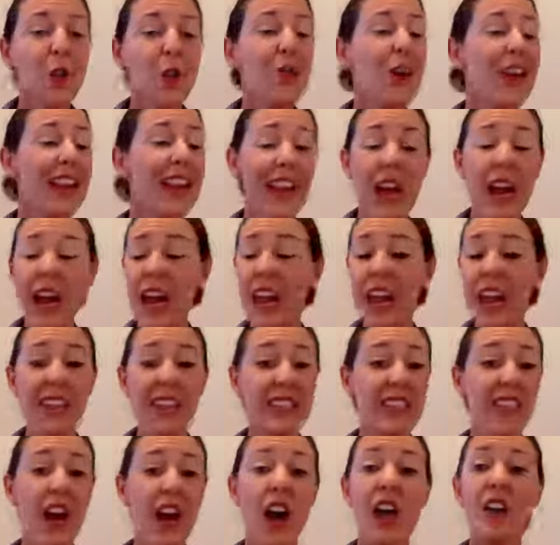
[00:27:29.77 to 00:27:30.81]
right,
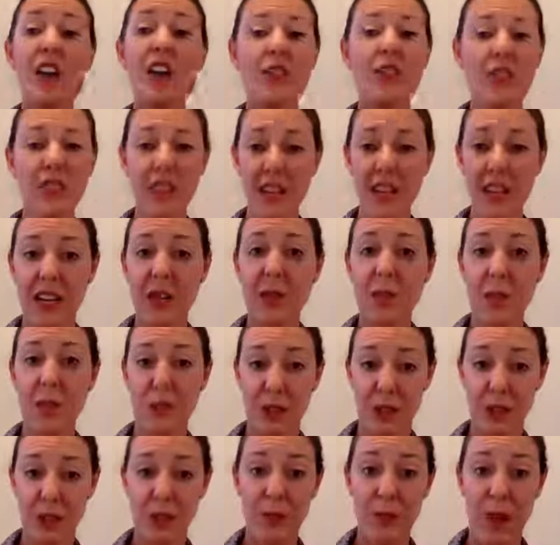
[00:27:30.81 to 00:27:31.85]
it's an understandable
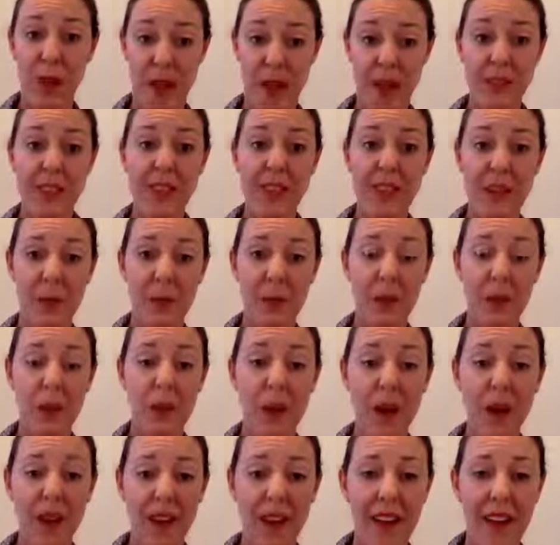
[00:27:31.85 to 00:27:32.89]
response, number
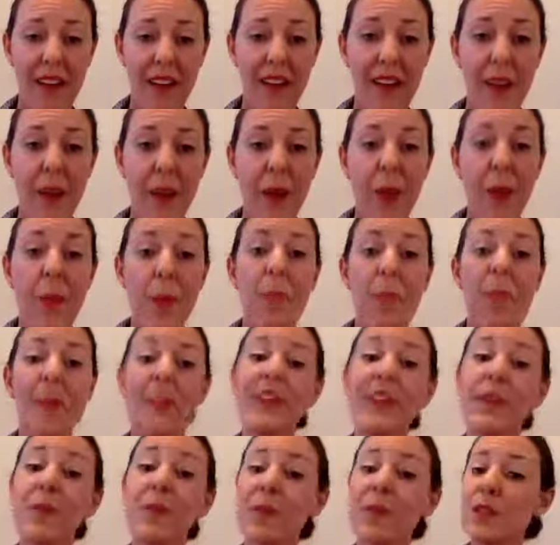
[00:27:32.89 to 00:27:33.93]
one.
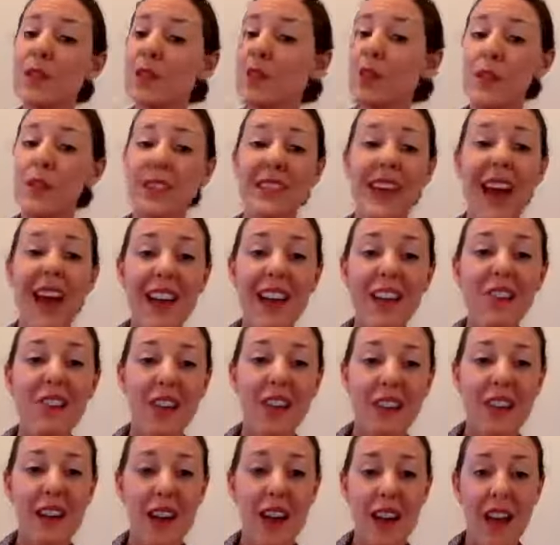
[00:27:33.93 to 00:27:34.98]
But number two, it's
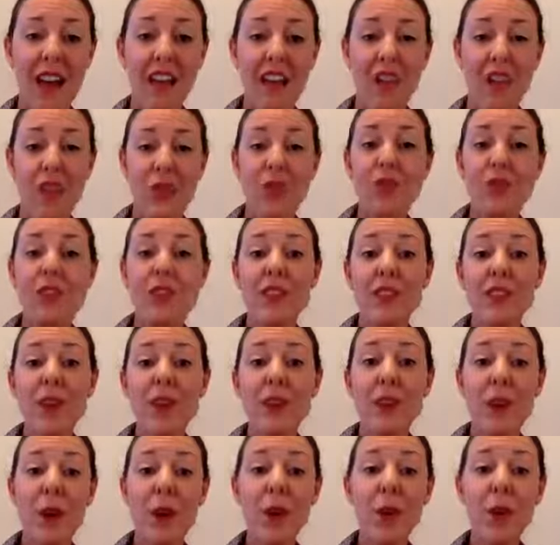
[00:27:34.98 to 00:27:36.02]
actually not usually the
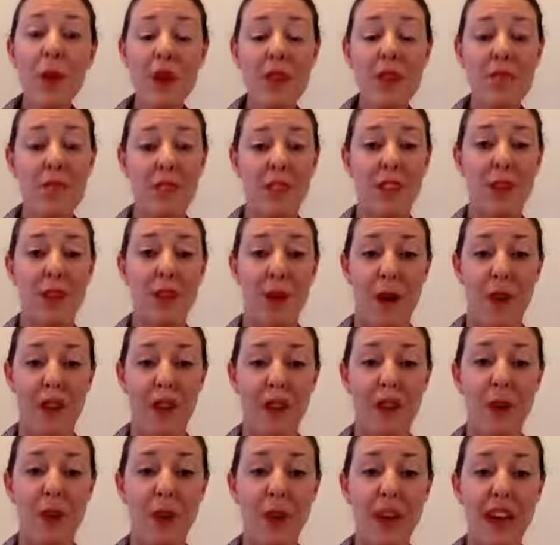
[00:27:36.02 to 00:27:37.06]
appropriate
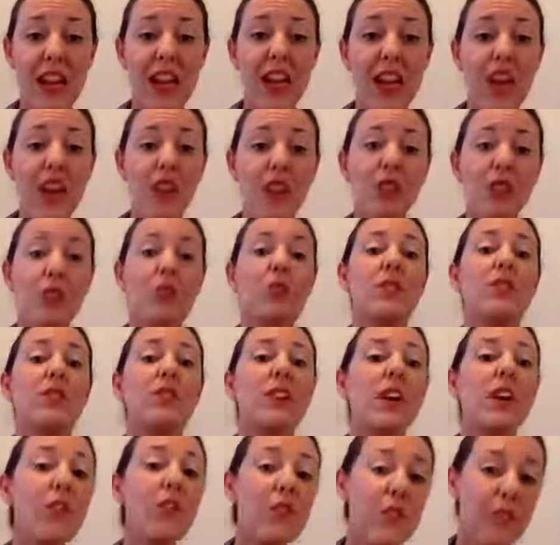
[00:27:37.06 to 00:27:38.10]
response, right? So
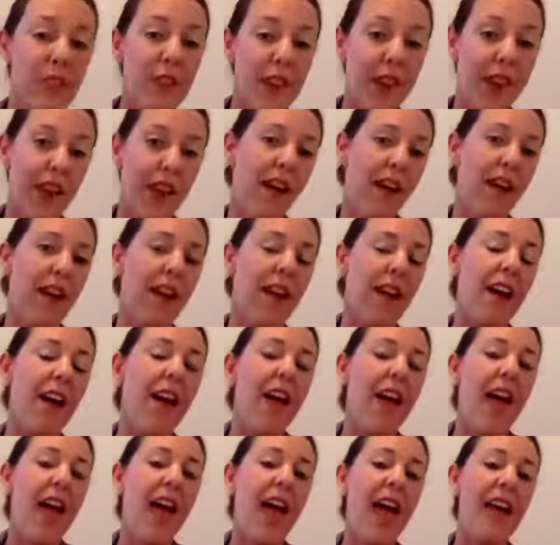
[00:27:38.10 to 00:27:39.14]
self-care
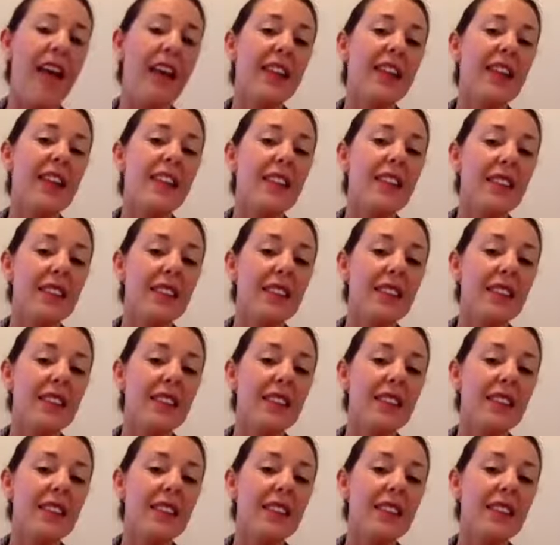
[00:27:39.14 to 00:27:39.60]
and